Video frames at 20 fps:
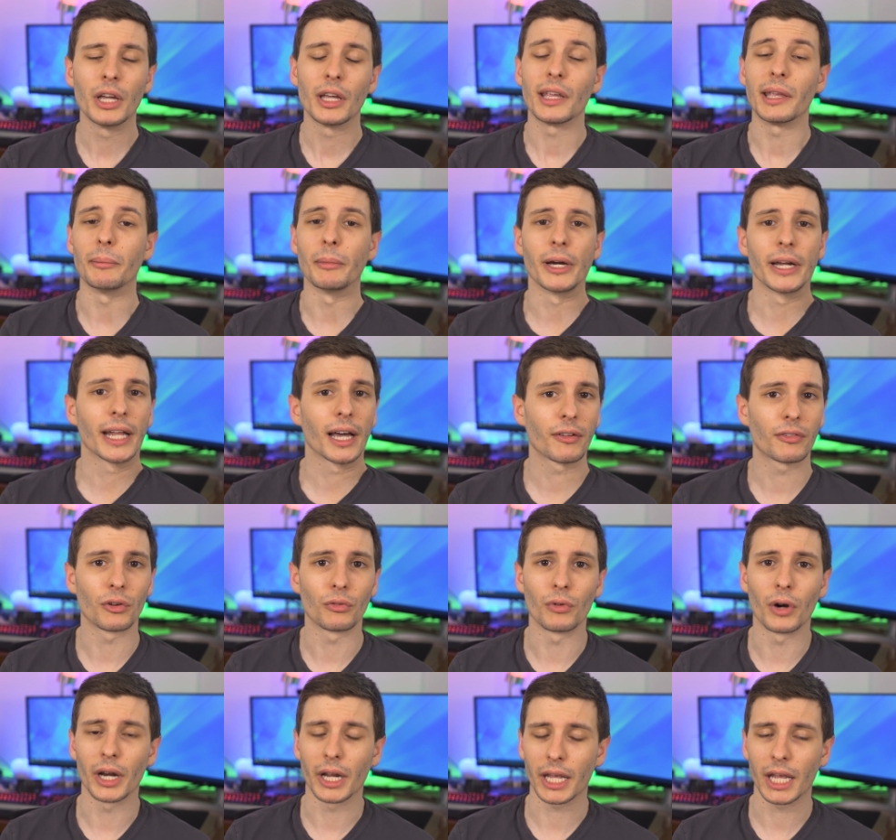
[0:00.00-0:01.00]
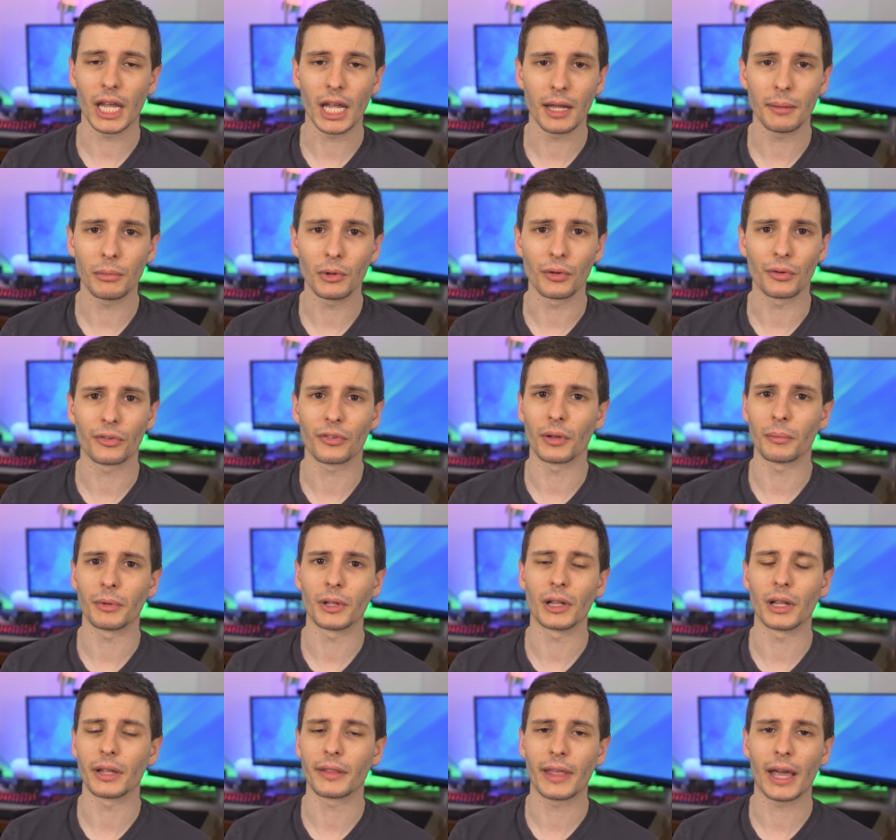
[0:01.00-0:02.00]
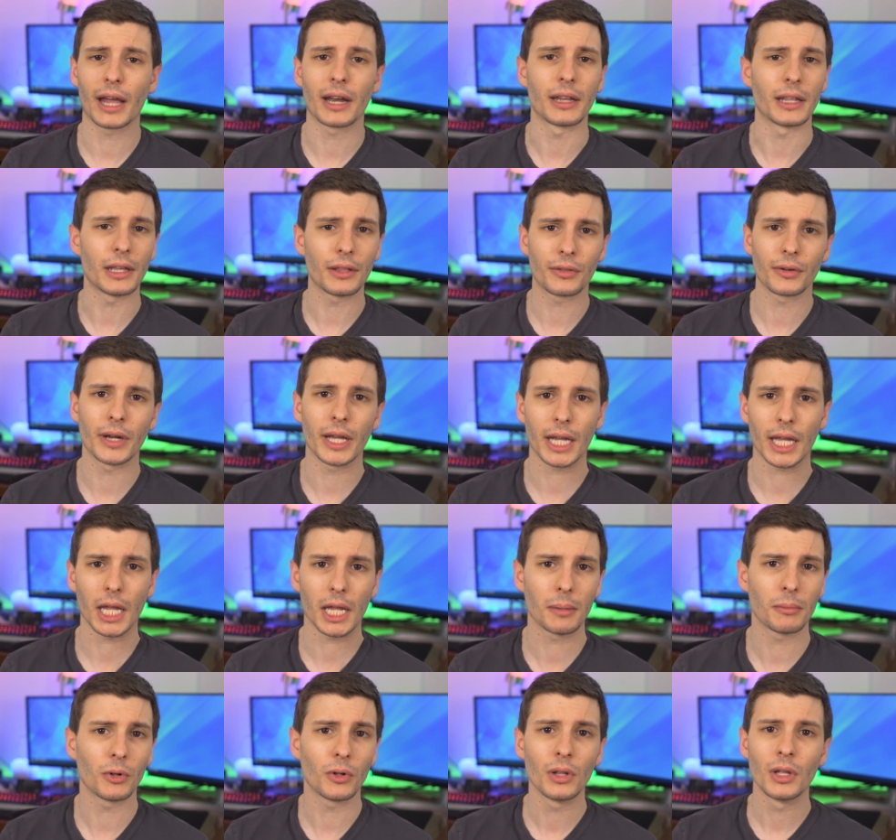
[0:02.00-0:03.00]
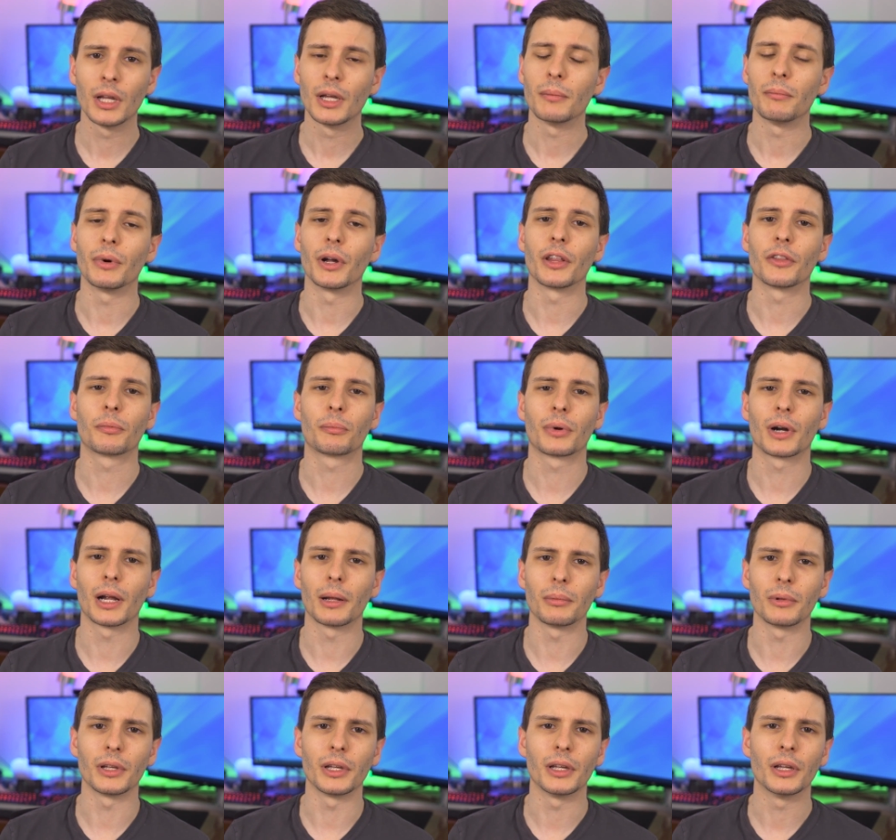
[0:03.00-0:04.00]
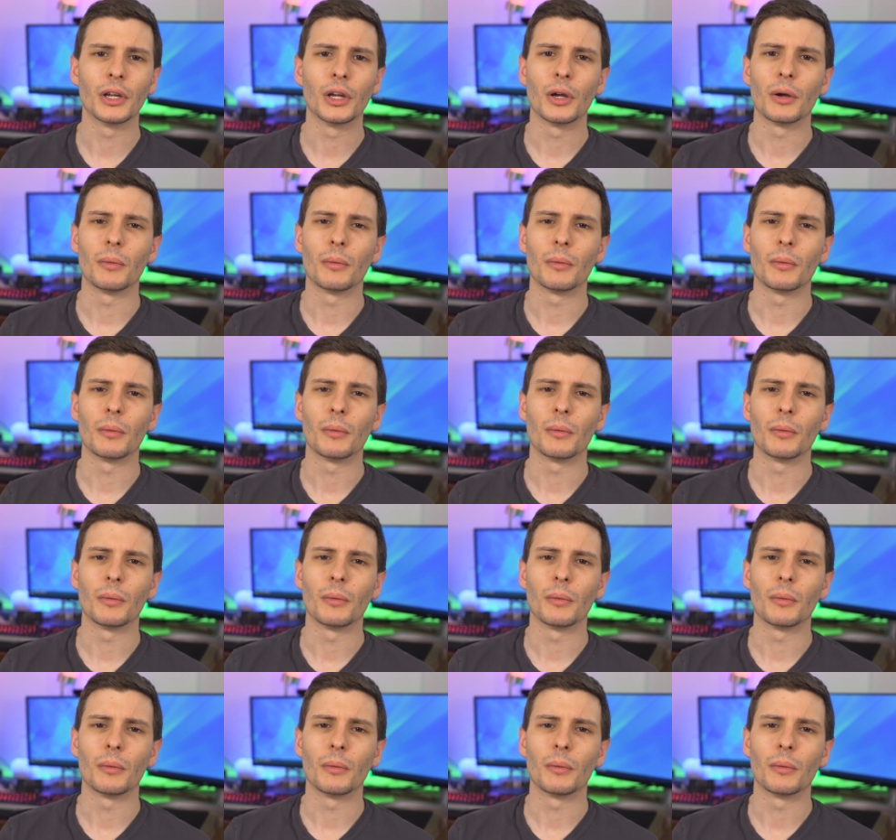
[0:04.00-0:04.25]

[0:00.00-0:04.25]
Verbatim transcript: You might have to run a cable or something like that, an Ethernet cable, but it's probably